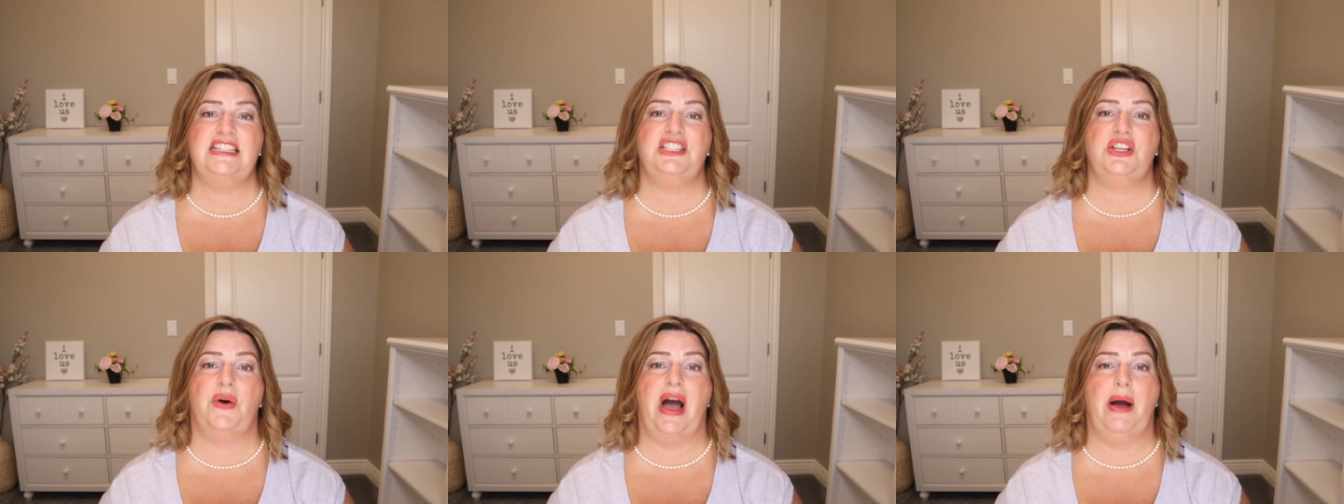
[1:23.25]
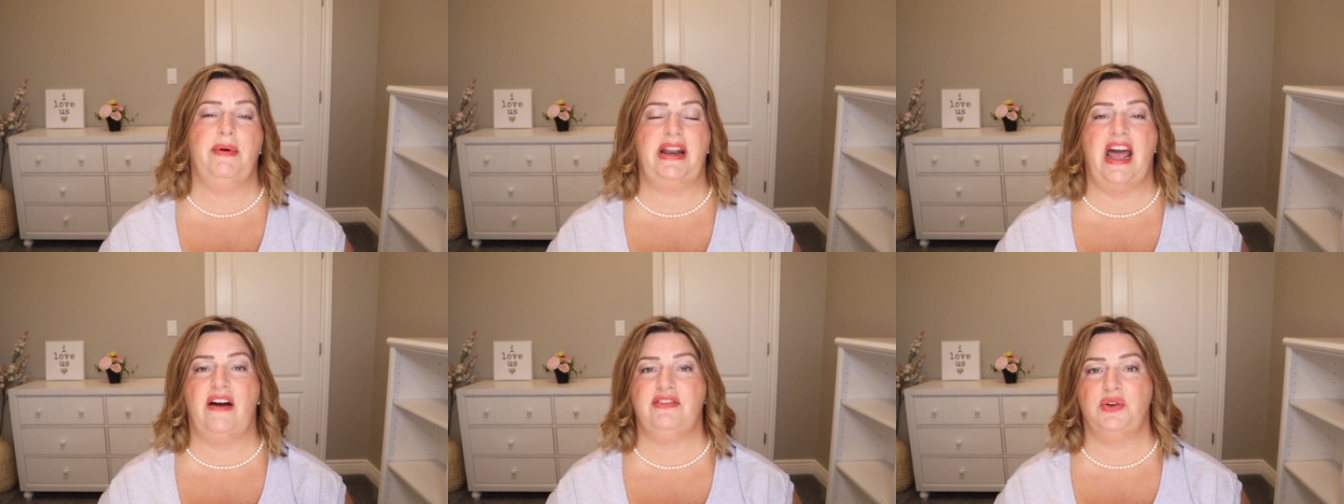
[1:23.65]
so I
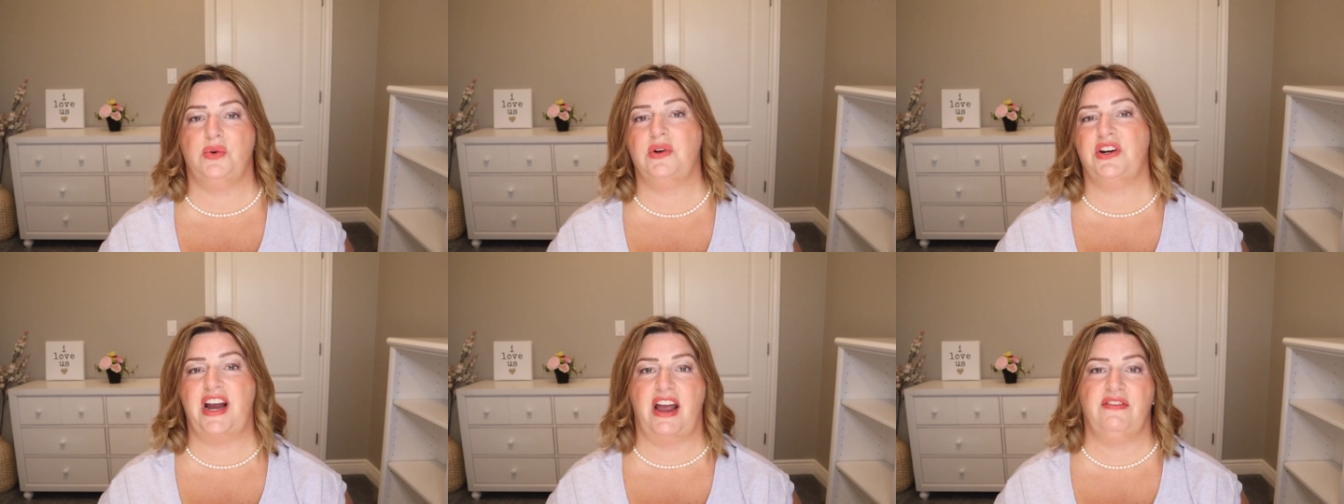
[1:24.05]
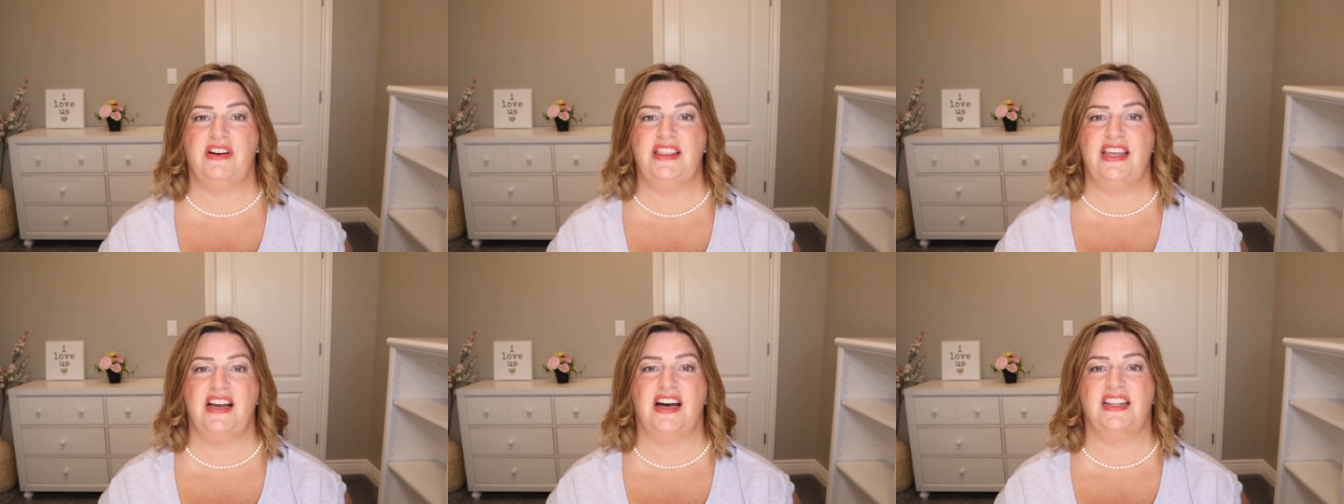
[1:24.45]
would have to order
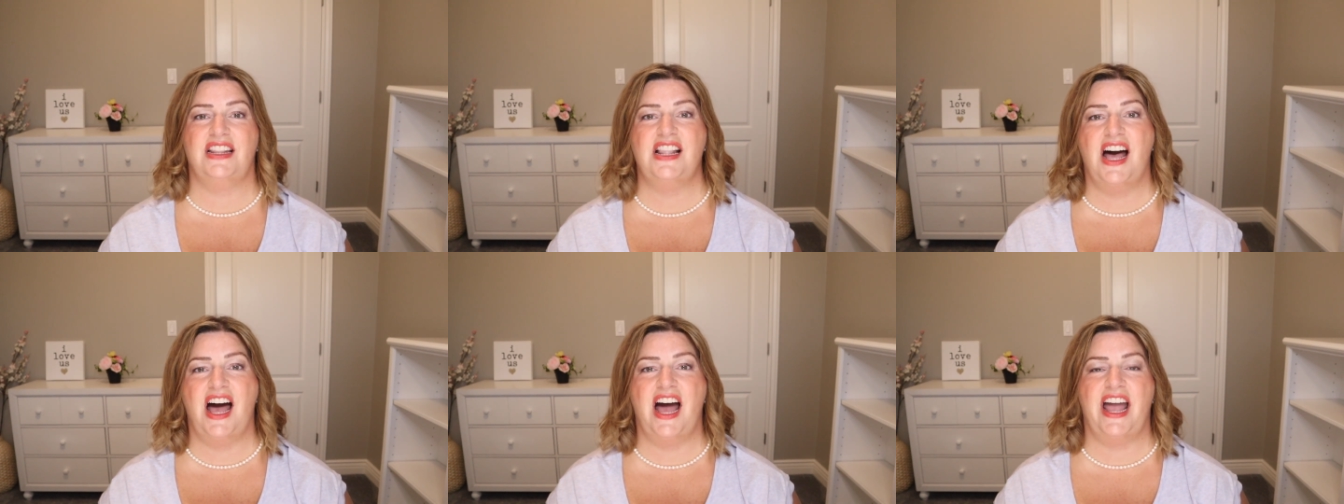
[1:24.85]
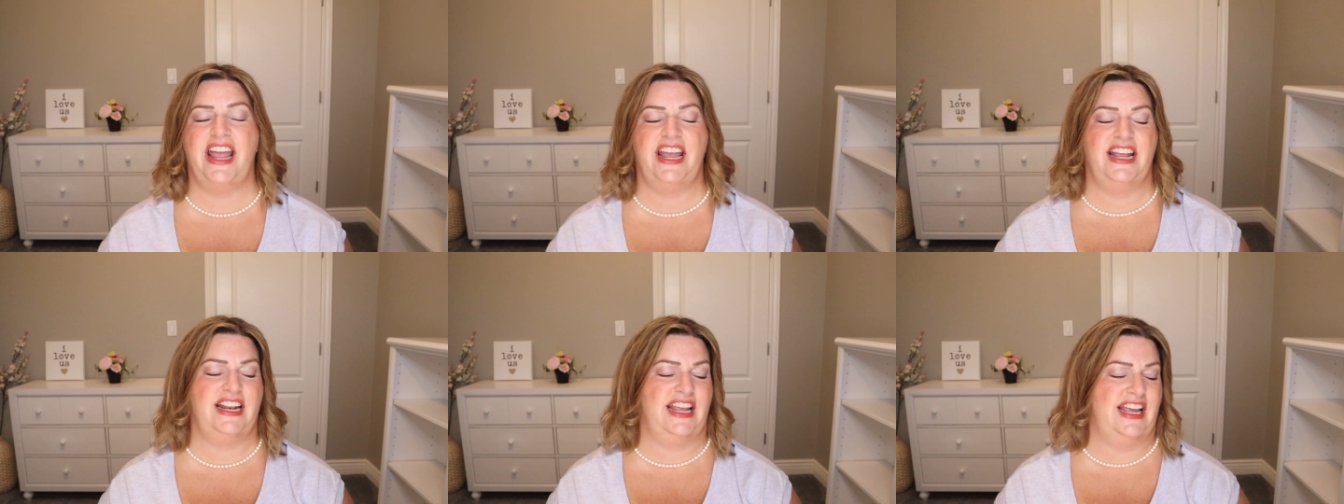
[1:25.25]
everything
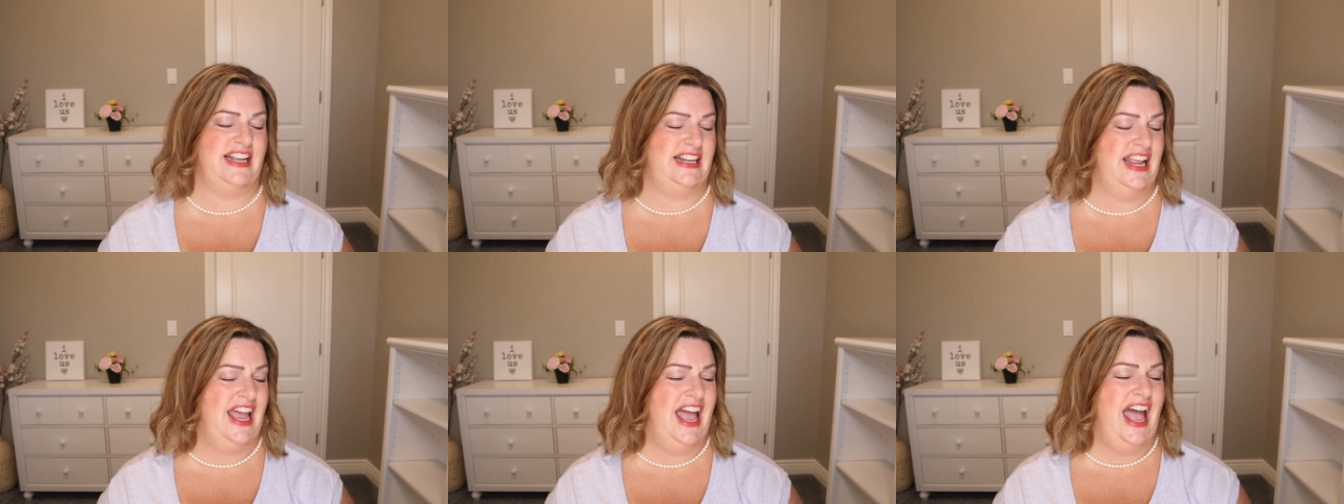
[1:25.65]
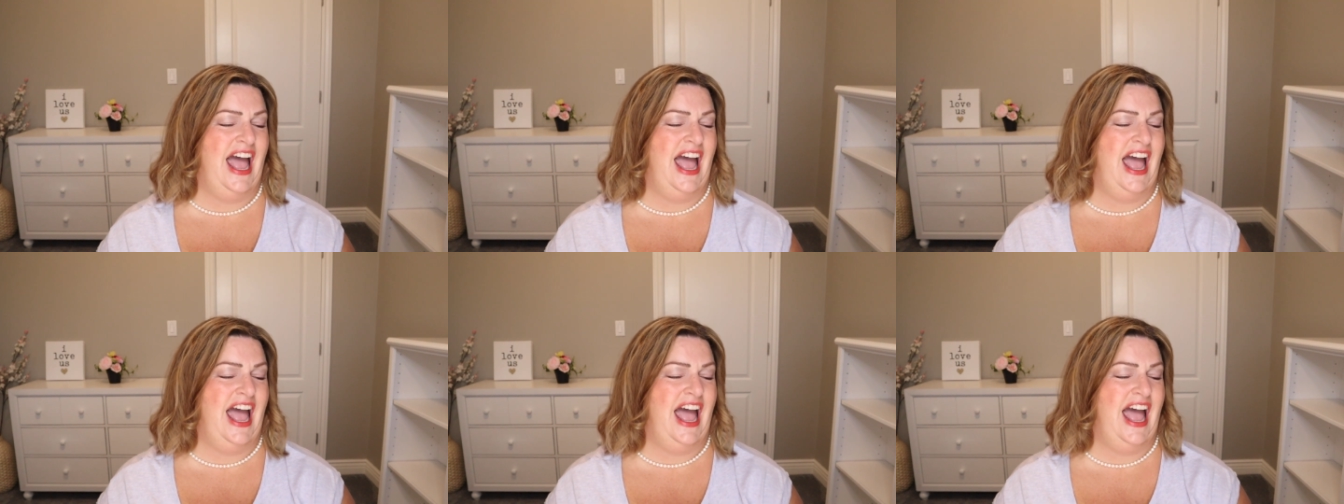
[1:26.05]
online. And